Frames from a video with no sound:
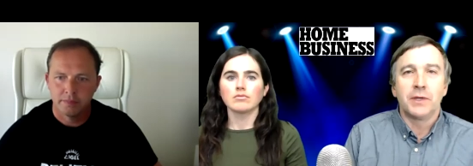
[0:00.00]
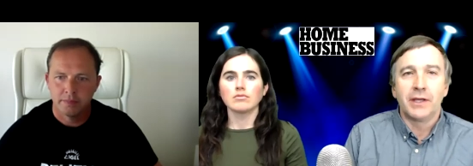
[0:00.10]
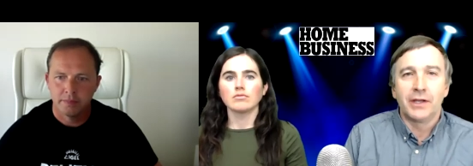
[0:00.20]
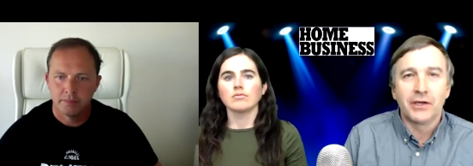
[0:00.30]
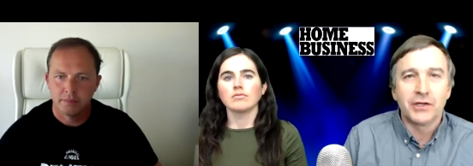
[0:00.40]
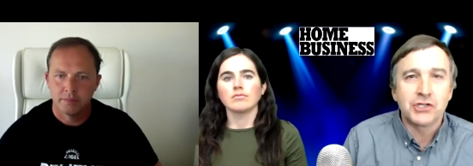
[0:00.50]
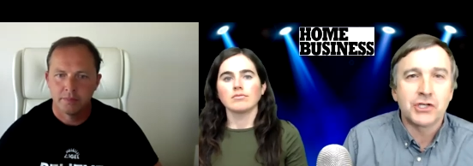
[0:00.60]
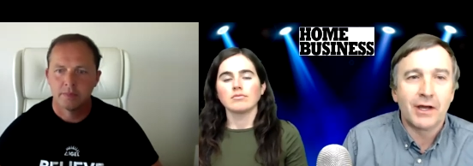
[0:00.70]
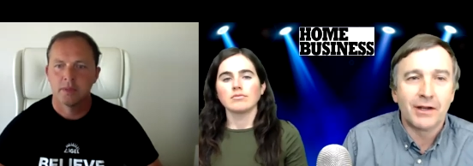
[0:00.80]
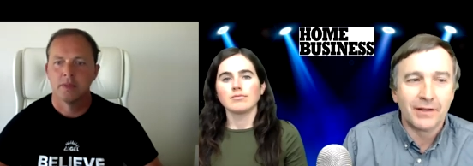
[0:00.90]
Speaker 1: get a good
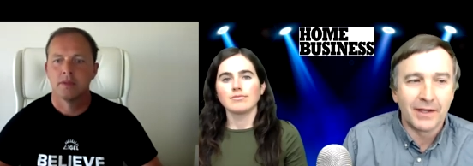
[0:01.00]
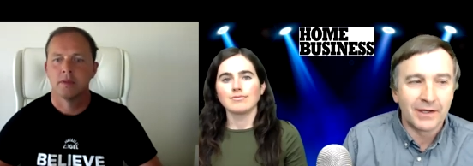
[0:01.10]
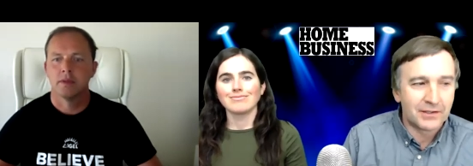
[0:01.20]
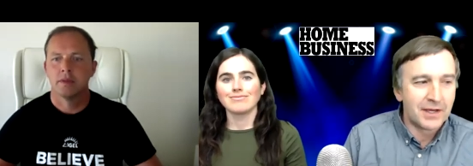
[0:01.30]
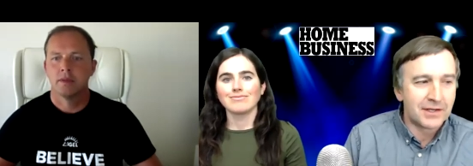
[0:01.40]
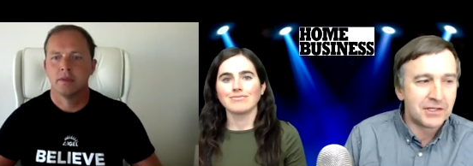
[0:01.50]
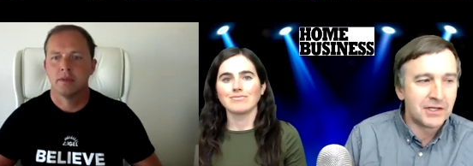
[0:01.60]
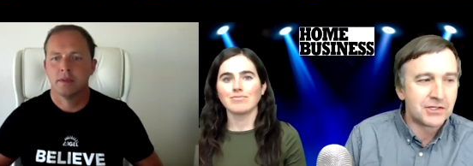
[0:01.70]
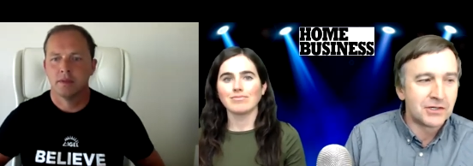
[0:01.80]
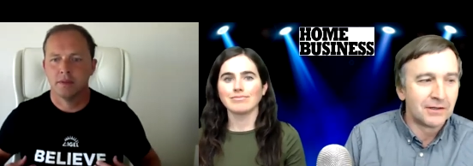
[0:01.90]
shot on that that
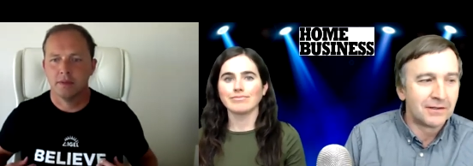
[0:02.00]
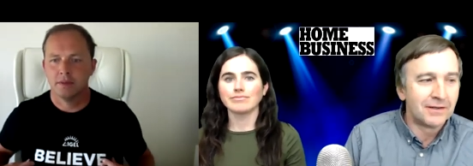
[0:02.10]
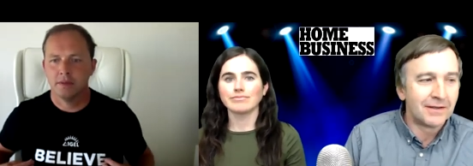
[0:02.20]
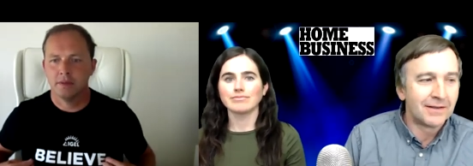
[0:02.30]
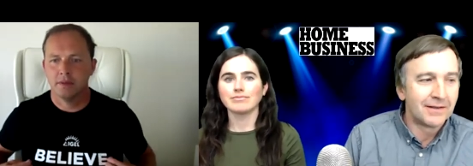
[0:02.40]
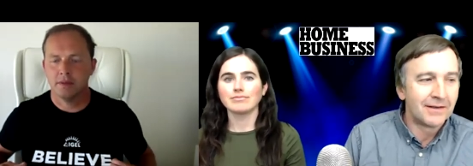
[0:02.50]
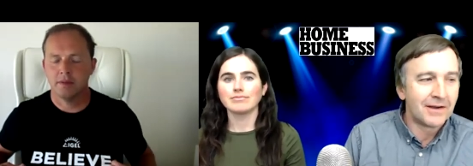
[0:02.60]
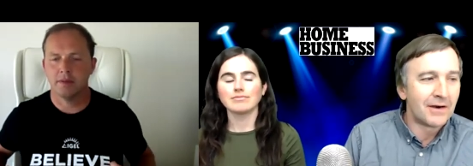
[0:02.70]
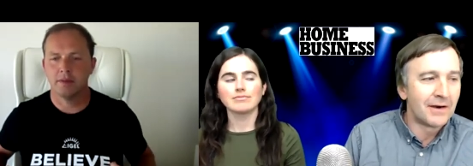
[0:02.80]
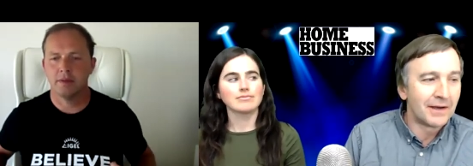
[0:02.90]
T-shirt.
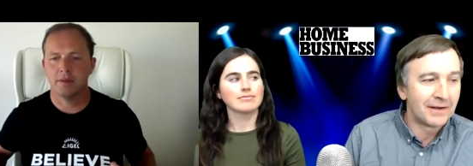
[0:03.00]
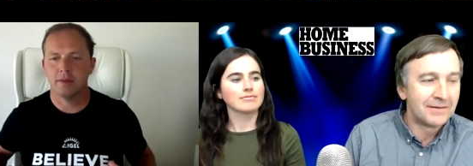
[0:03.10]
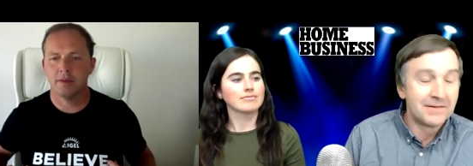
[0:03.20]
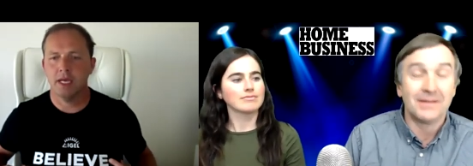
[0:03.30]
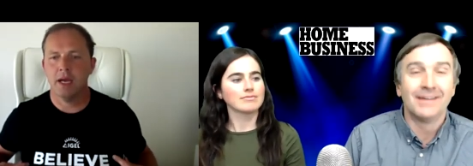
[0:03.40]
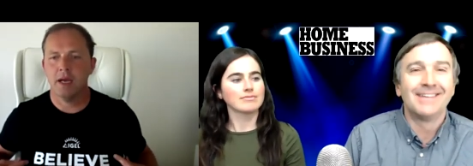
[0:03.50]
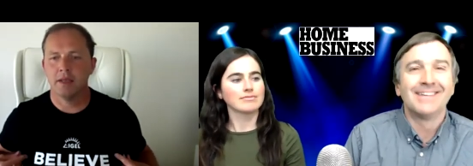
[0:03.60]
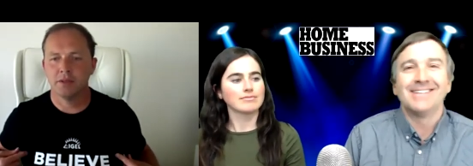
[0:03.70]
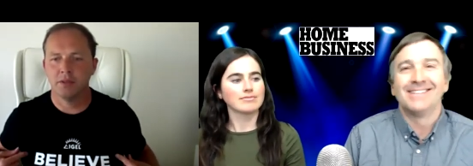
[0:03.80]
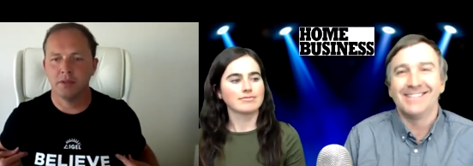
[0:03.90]
Yeah. Right. So
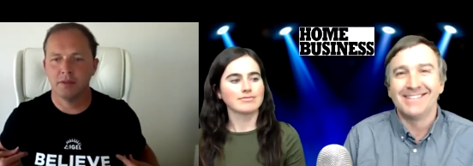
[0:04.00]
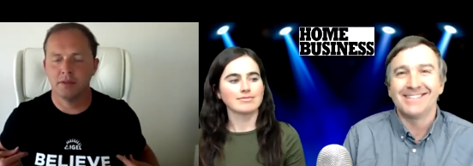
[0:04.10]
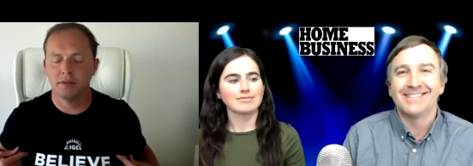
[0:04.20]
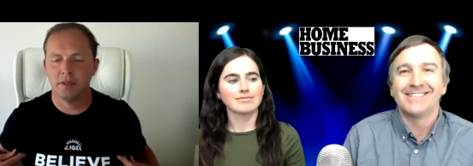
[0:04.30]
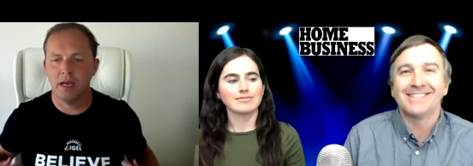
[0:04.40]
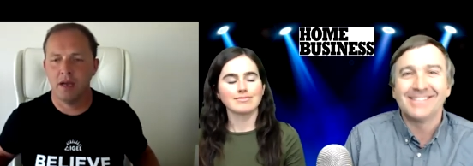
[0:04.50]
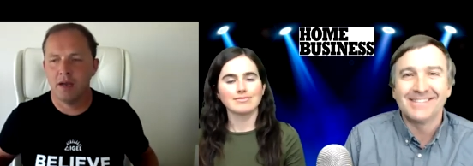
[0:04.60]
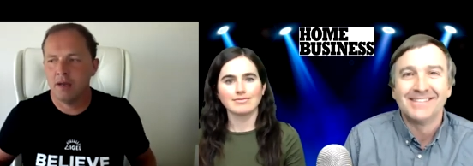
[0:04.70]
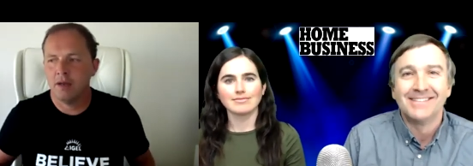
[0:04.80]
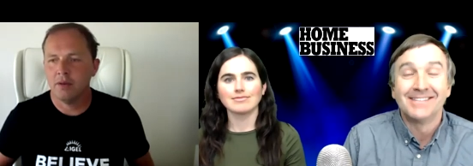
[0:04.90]
Speaker 2: uh, we're
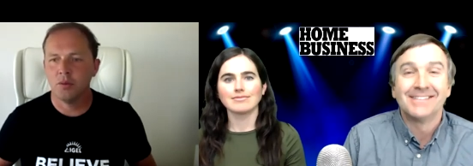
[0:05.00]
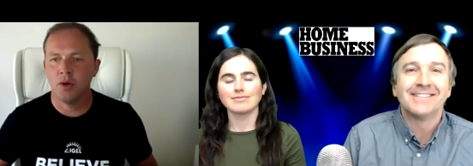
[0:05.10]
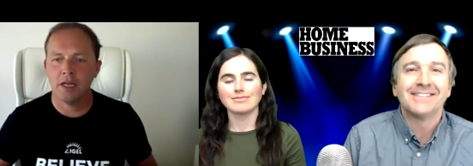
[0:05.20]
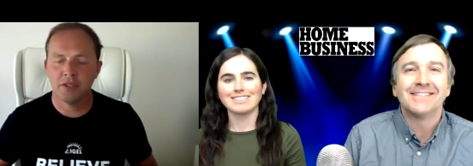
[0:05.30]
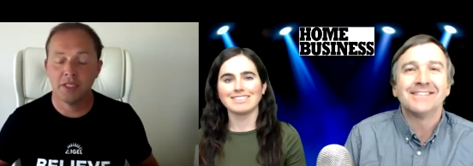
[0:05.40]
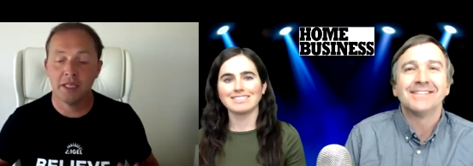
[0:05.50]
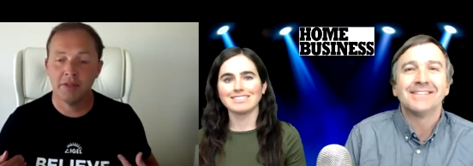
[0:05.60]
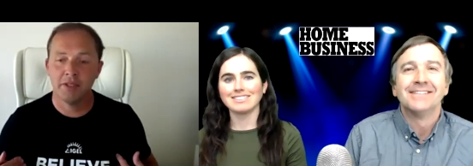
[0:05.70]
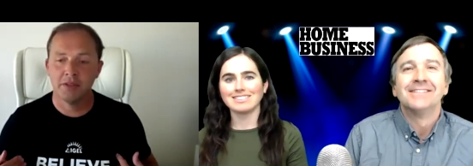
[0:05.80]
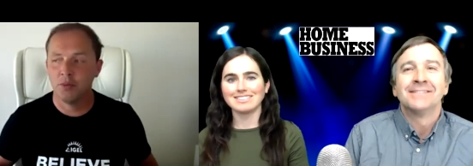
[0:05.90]
actually giving these away
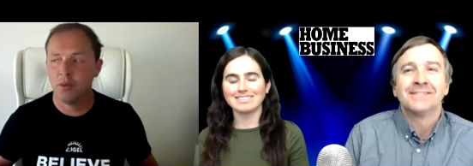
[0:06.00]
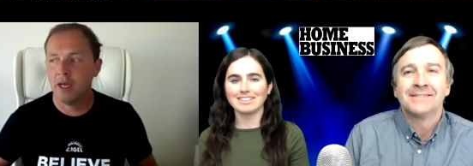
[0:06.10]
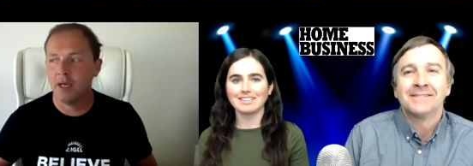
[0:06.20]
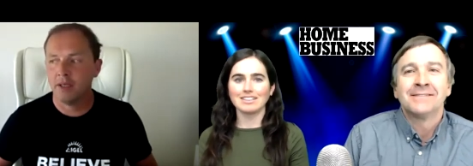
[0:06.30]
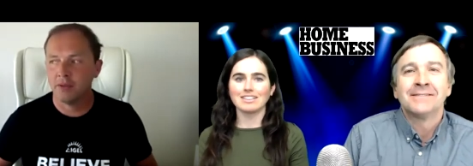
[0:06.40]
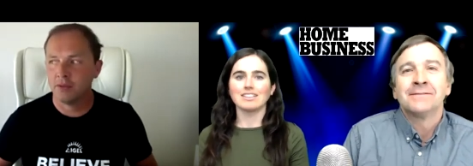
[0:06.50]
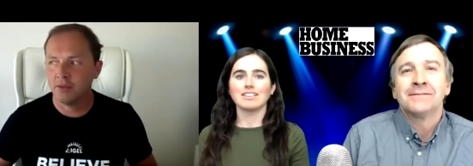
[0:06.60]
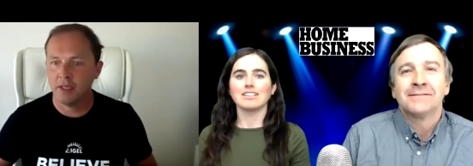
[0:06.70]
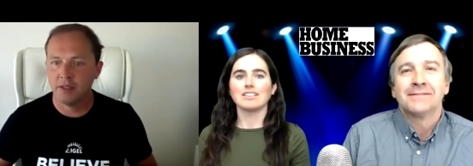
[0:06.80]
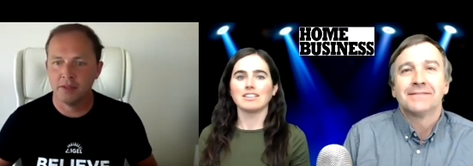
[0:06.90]
because it's like just sort of
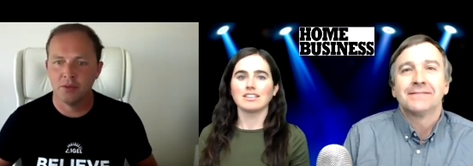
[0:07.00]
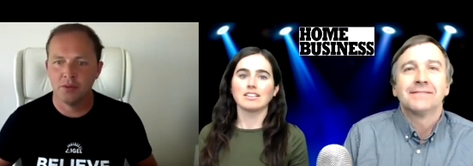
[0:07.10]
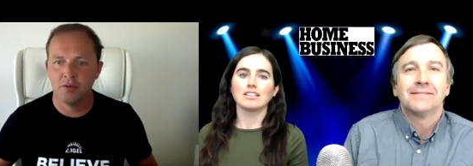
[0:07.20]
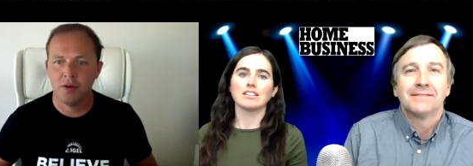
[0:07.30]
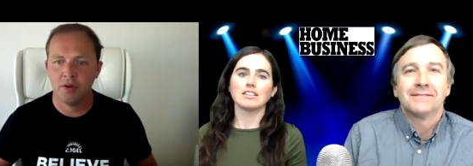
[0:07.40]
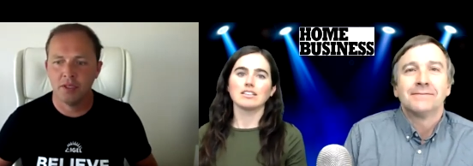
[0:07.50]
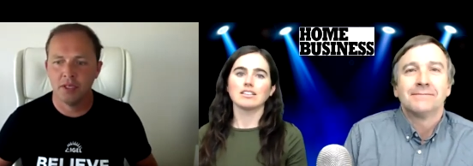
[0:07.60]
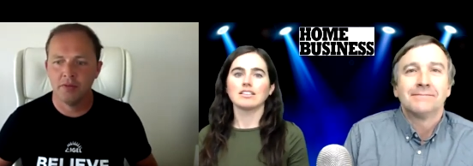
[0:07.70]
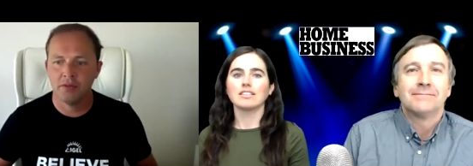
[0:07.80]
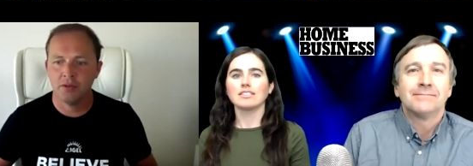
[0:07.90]
our gift to the world.
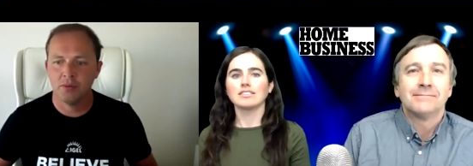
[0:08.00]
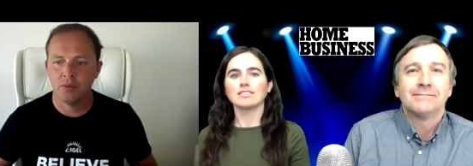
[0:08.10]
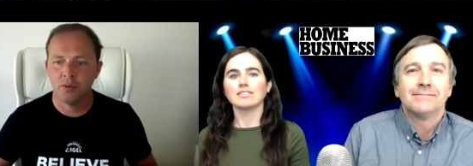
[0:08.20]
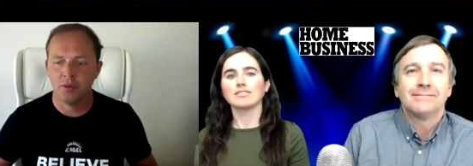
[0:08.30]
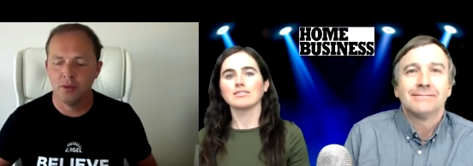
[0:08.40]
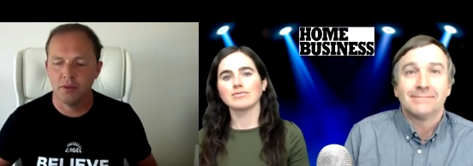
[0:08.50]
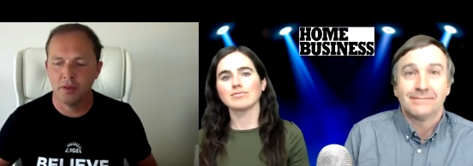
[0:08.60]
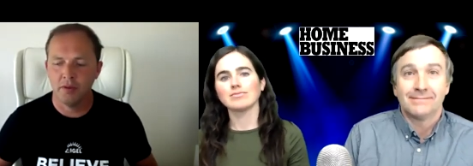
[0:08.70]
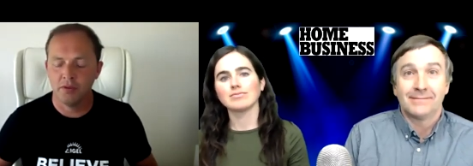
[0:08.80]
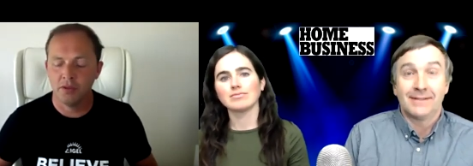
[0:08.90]
Uh, if you go to
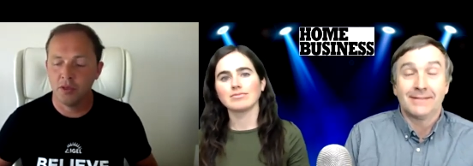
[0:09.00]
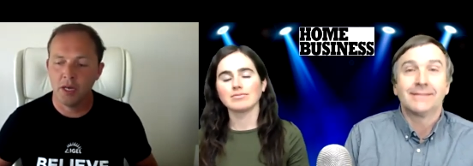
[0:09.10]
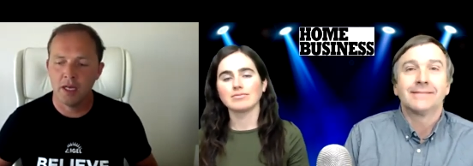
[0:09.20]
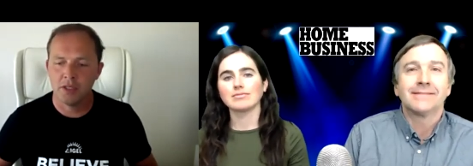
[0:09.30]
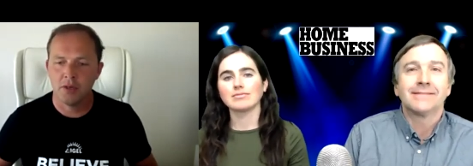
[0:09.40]
igel.com slash